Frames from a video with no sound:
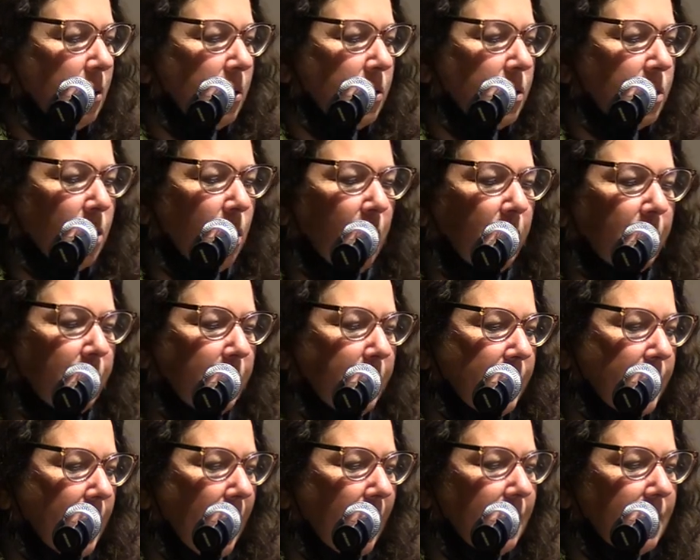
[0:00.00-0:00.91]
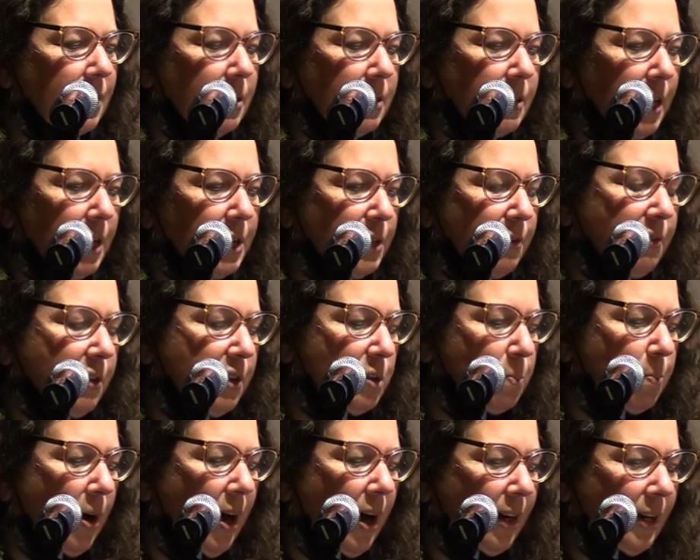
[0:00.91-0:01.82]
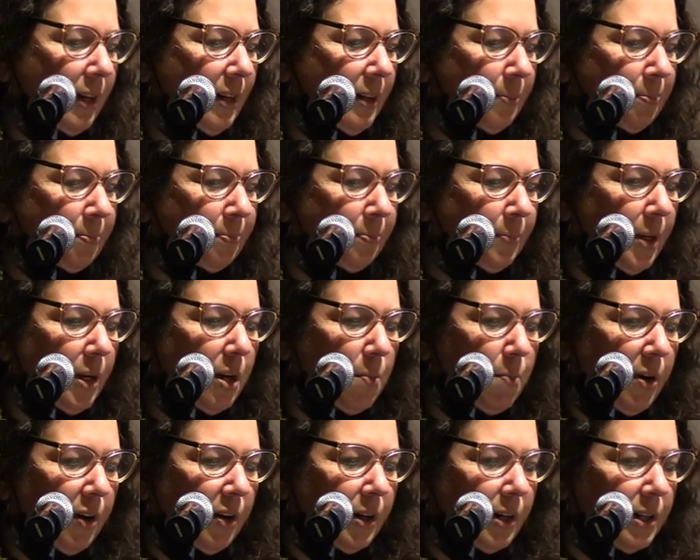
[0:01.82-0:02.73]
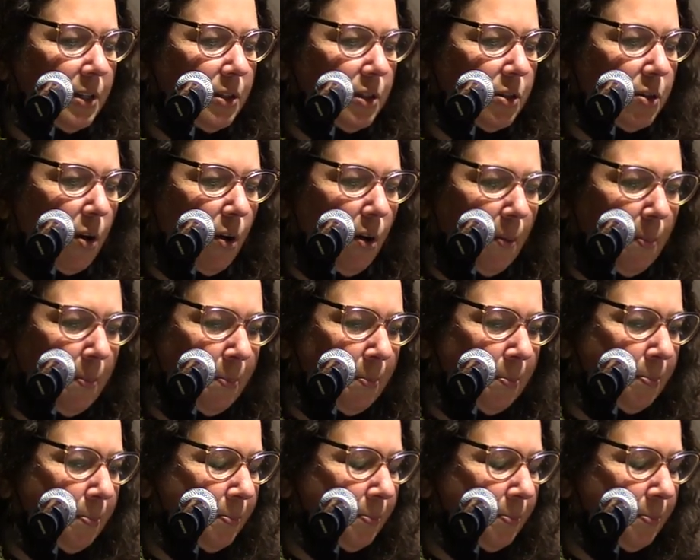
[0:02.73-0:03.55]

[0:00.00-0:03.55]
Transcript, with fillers: It's called The United States of This Body, an American song.